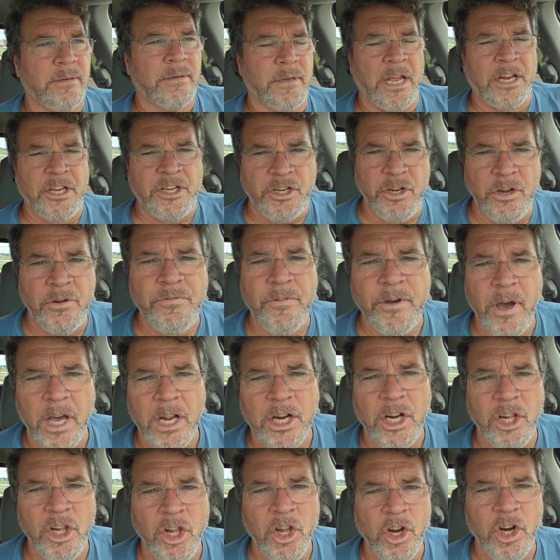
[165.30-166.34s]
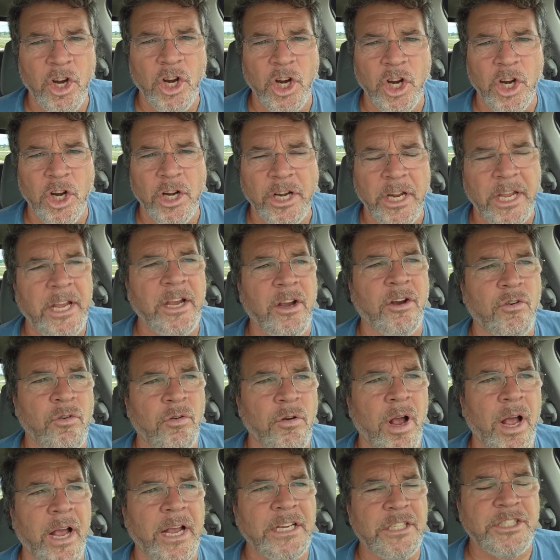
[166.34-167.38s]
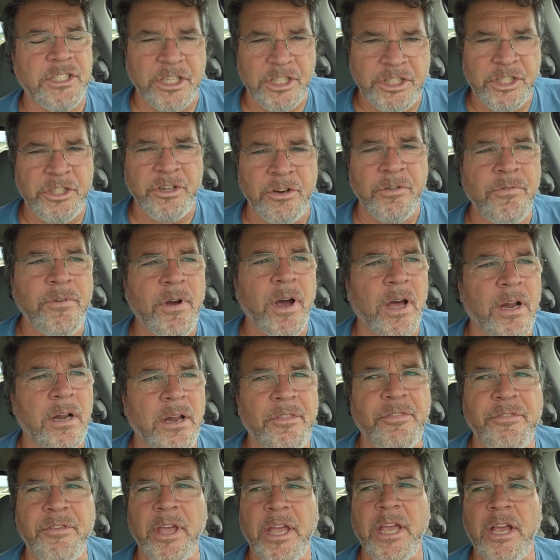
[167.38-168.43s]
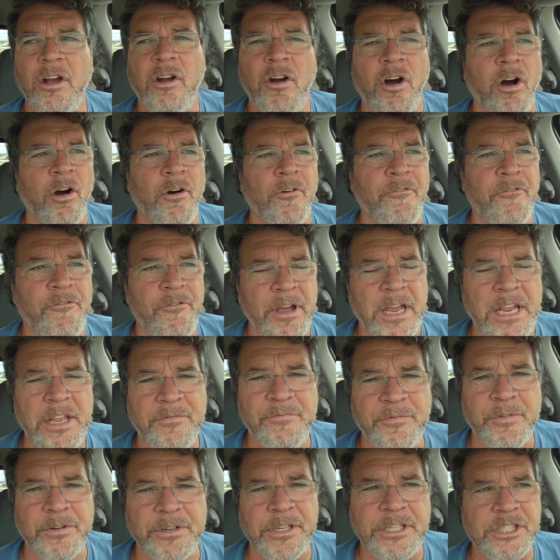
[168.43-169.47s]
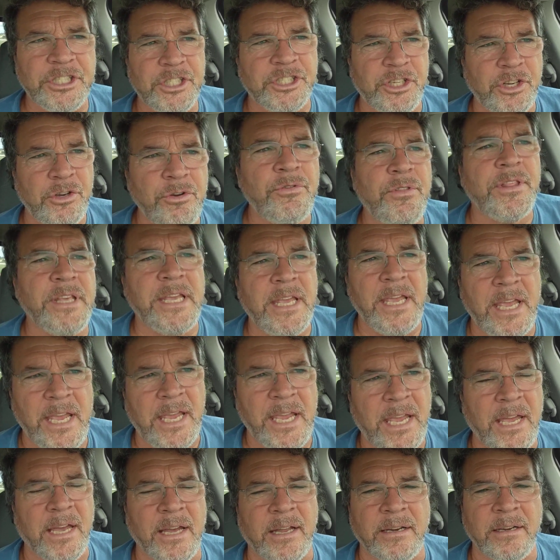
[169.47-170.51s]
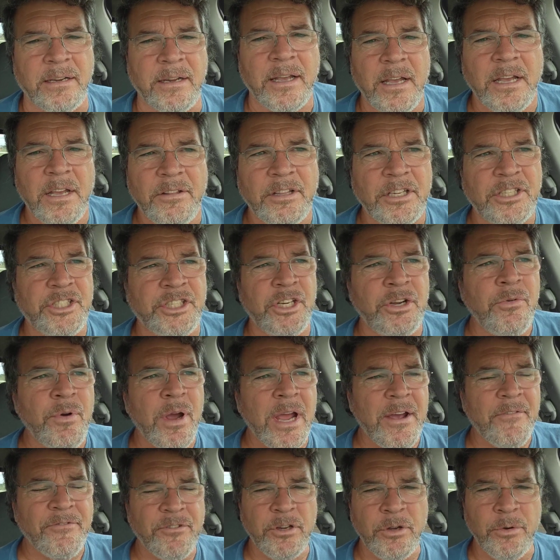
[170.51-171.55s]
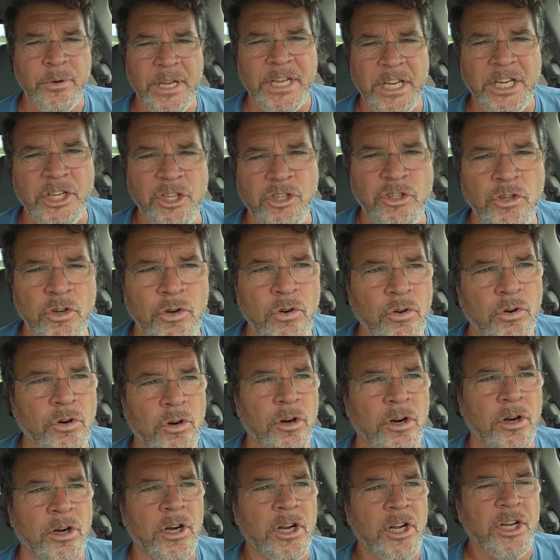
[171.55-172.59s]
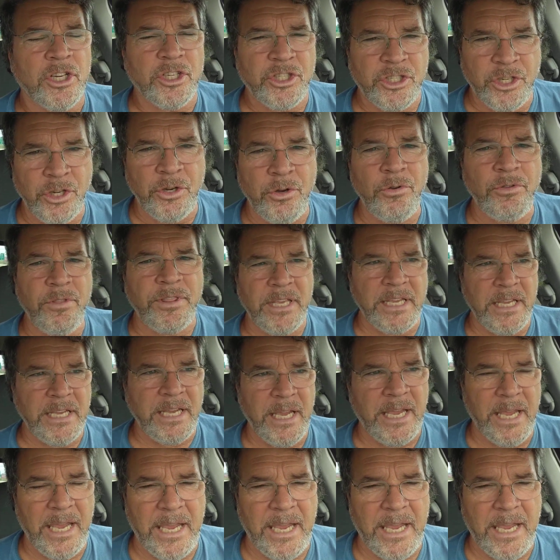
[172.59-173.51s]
And you've got to learn in Christ that you've got a thing called faithfulness to the end, that you have to endure to the